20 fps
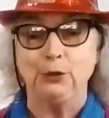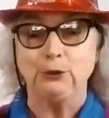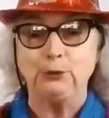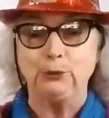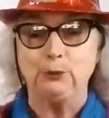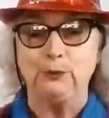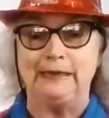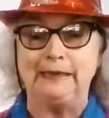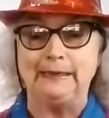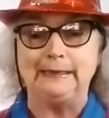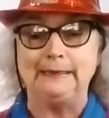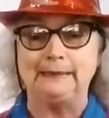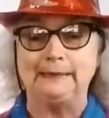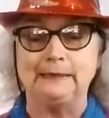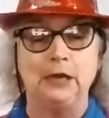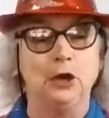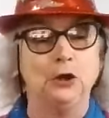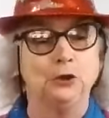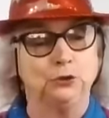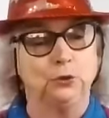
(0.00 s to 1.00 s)
tweet,
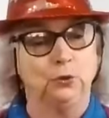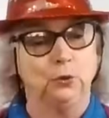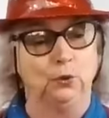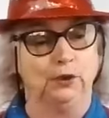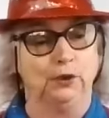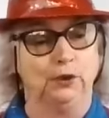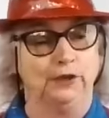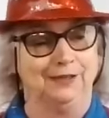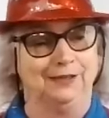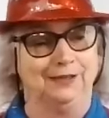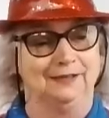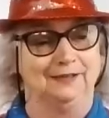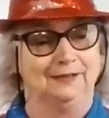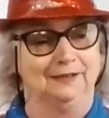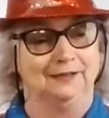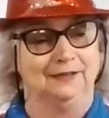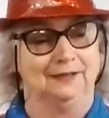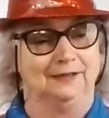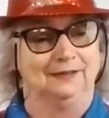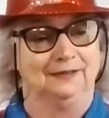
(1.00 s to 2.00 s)

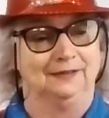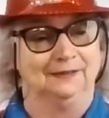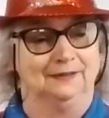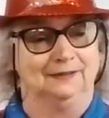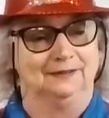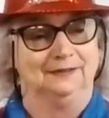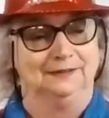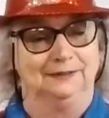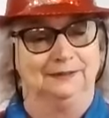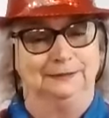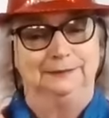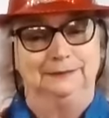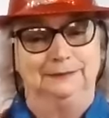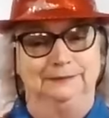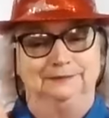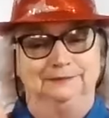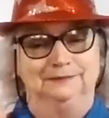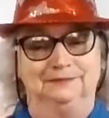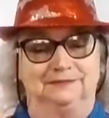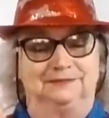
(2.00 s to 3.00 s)

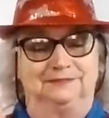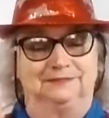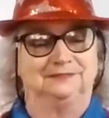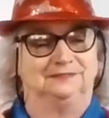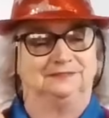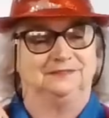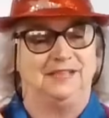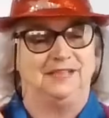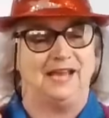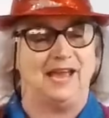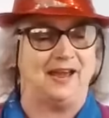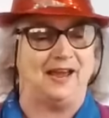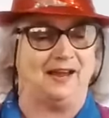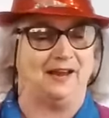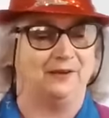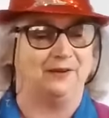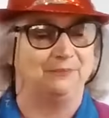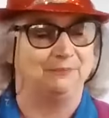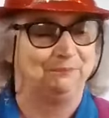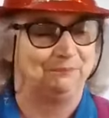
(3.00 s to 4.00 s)
tweet. Yeah.
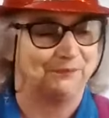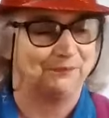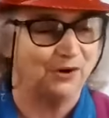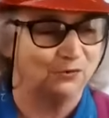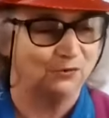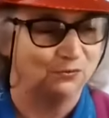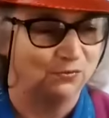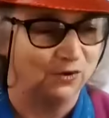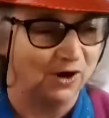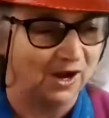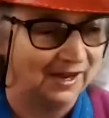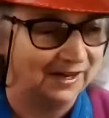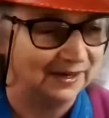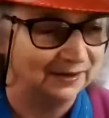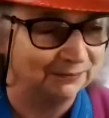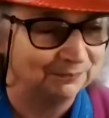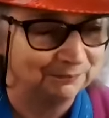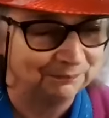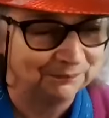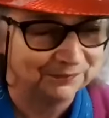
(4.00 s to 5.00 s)
All
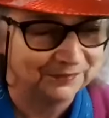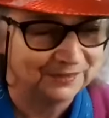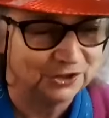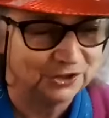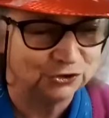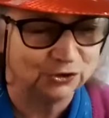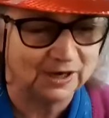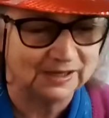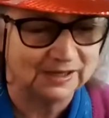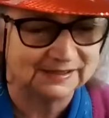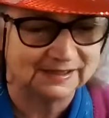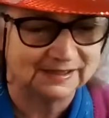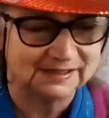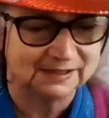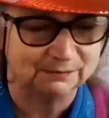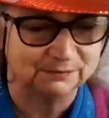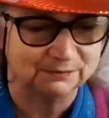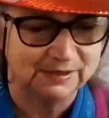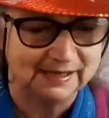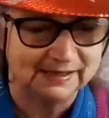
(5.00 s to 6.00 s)
right. Did you guys get
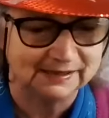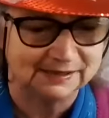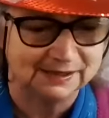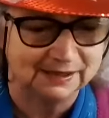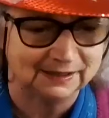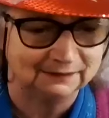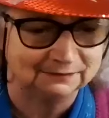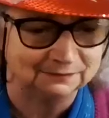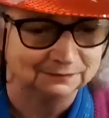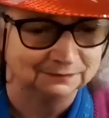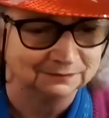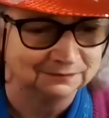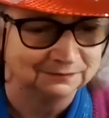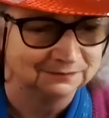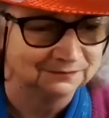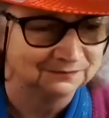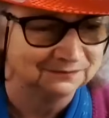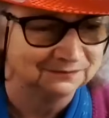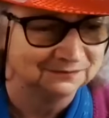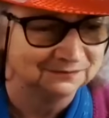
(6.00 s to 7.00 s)
some
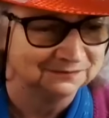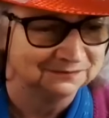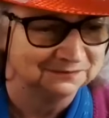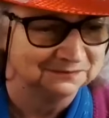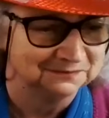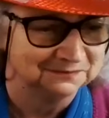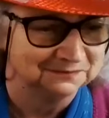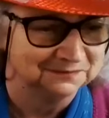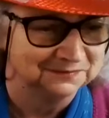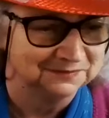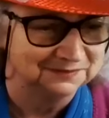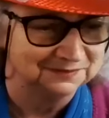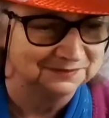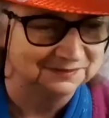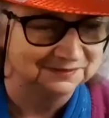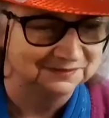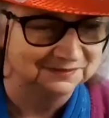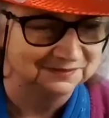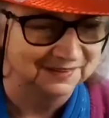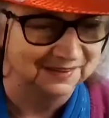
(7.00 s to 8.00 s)
dancing?
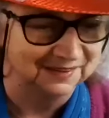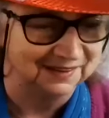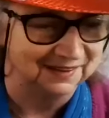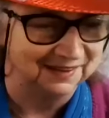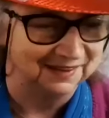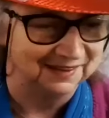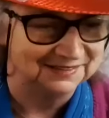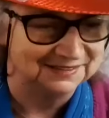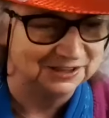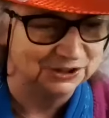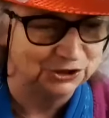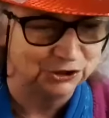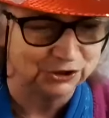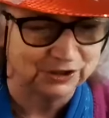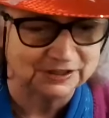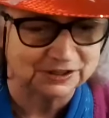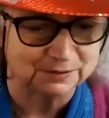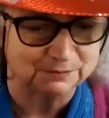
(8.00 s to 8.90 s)
Did you